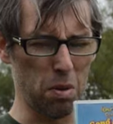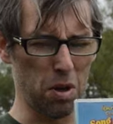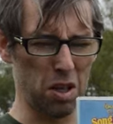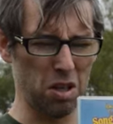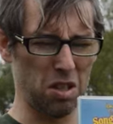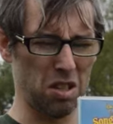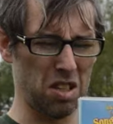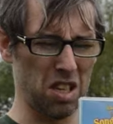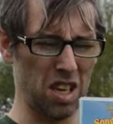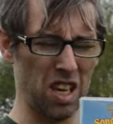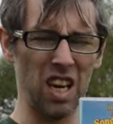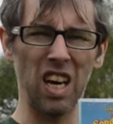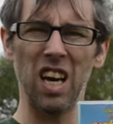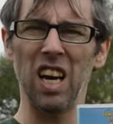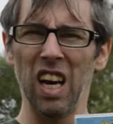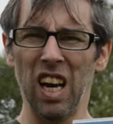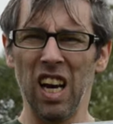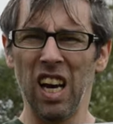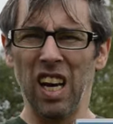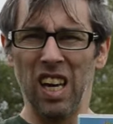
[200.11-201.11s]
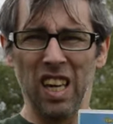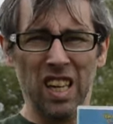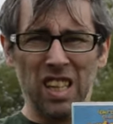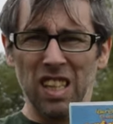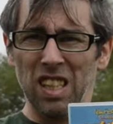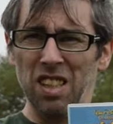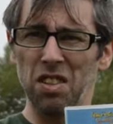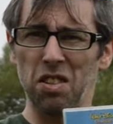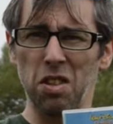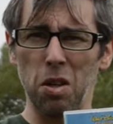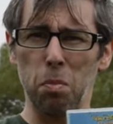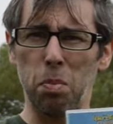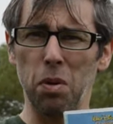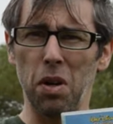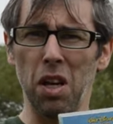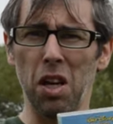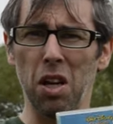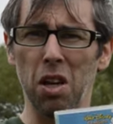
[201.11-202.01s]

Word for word: but uh, zippity